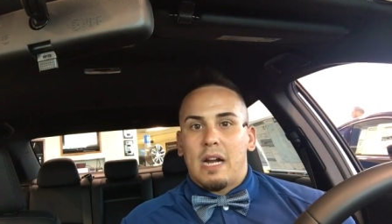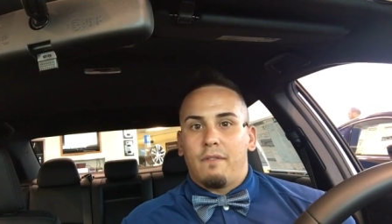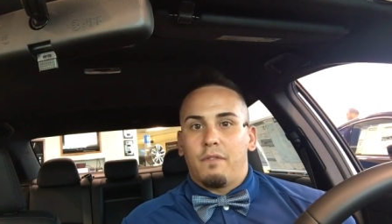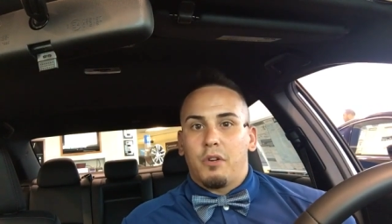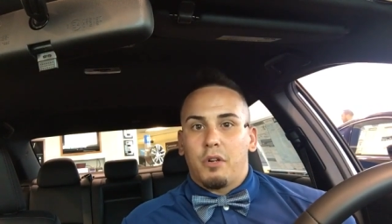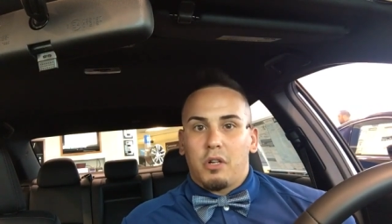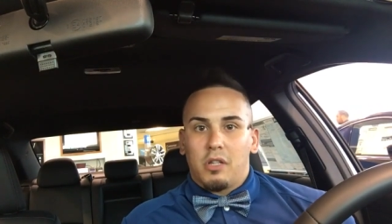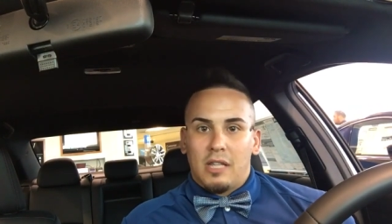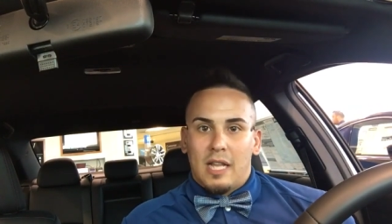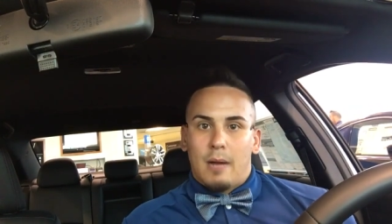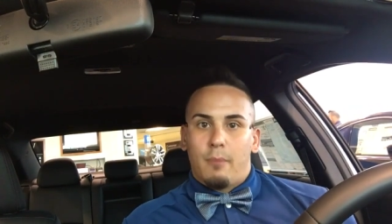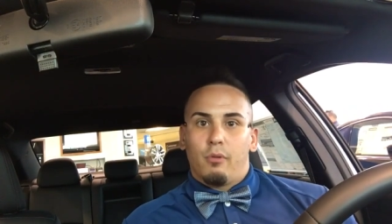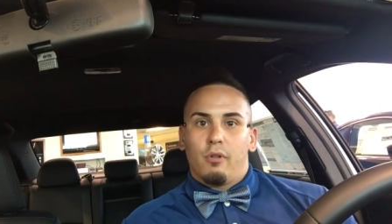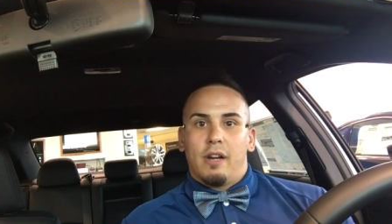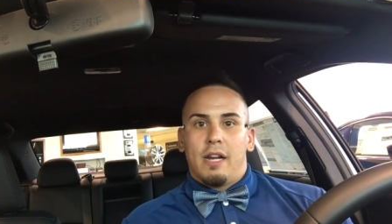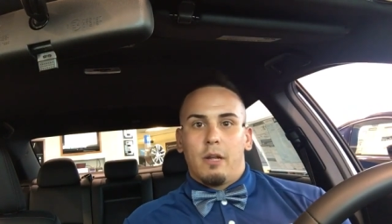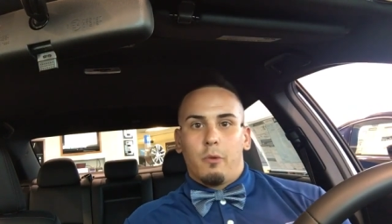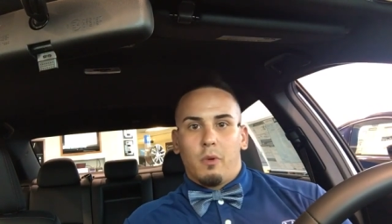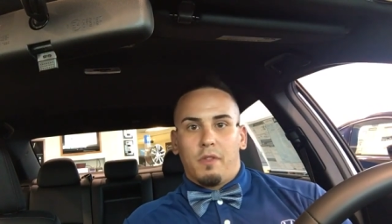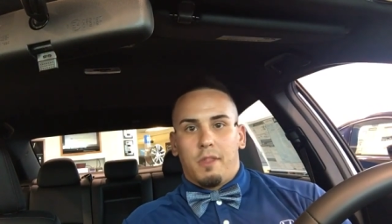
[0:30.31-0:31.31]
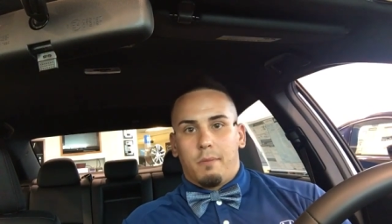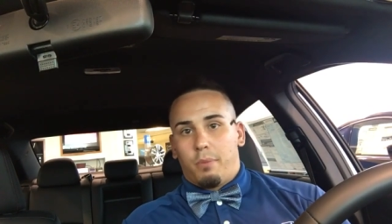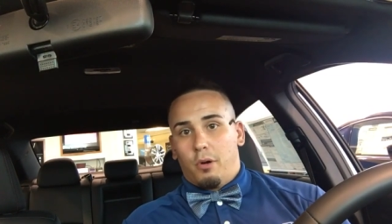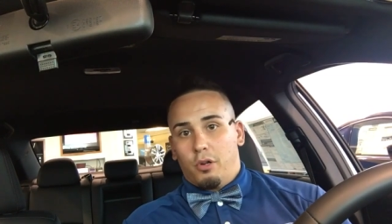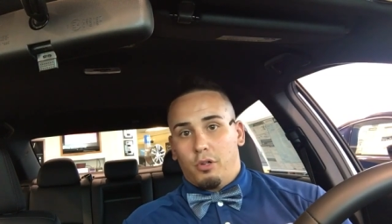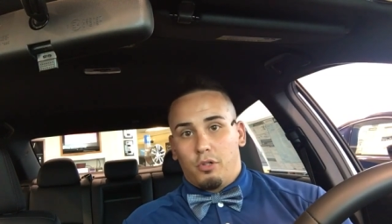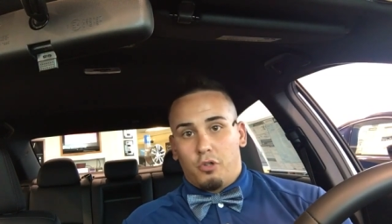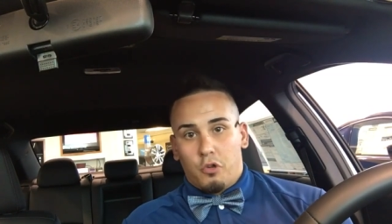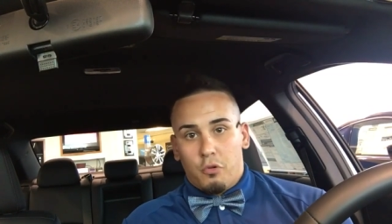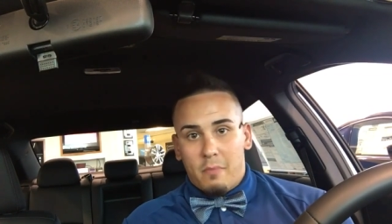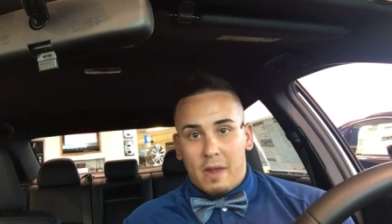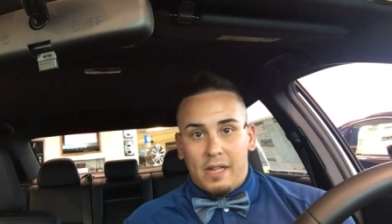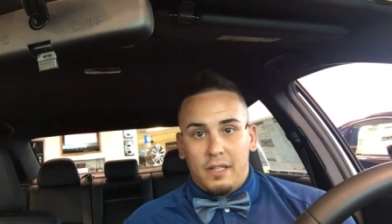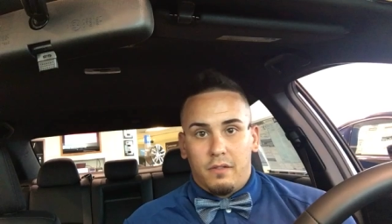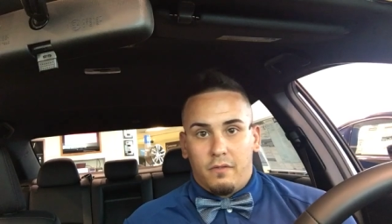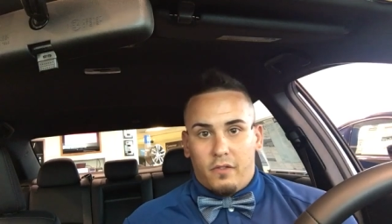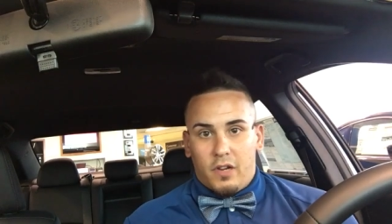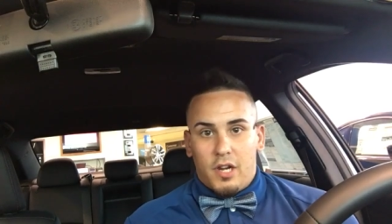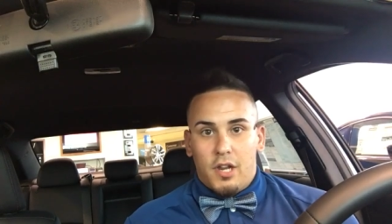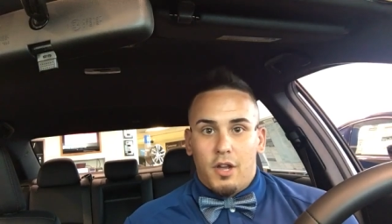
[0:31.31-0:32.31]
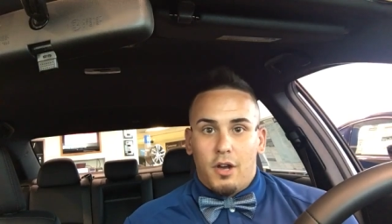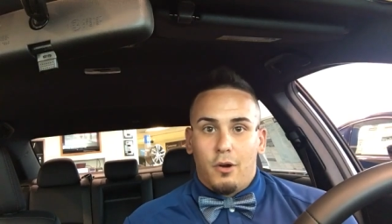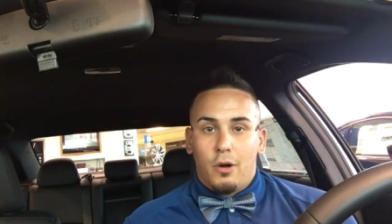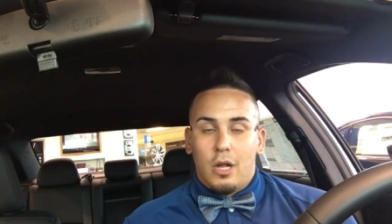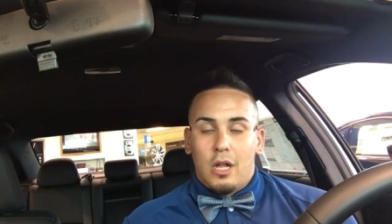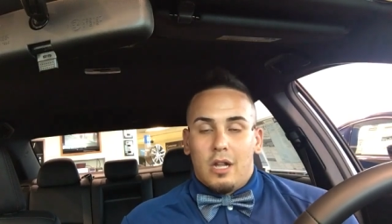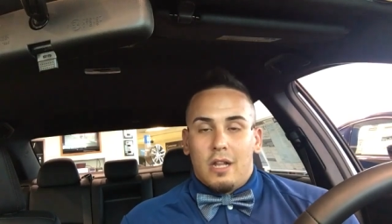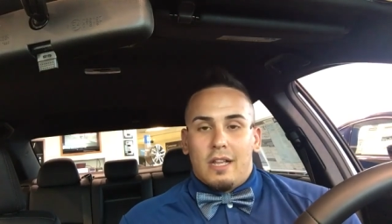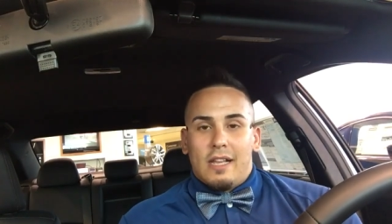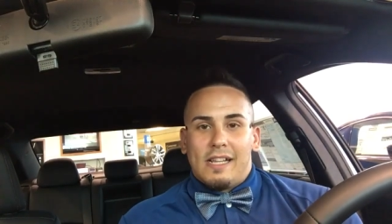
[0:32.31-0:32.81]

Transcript: but after collaborating with the person who made the video,